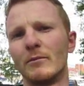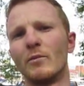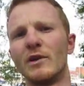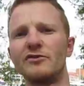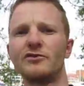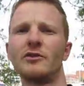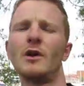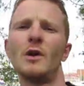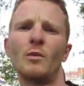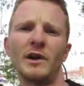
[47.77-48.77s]
which
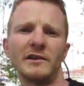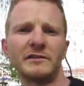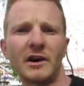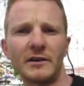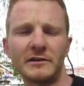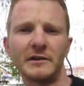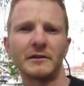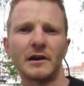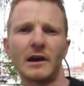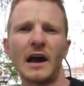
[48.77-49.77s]
when I started,
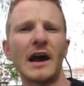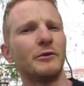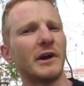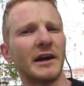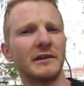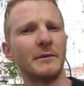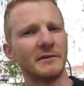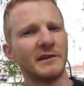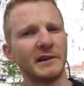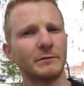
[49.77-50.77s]
I only had
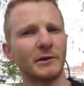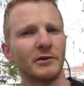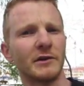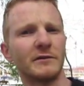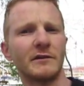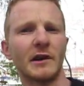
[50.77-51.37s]
limited experience.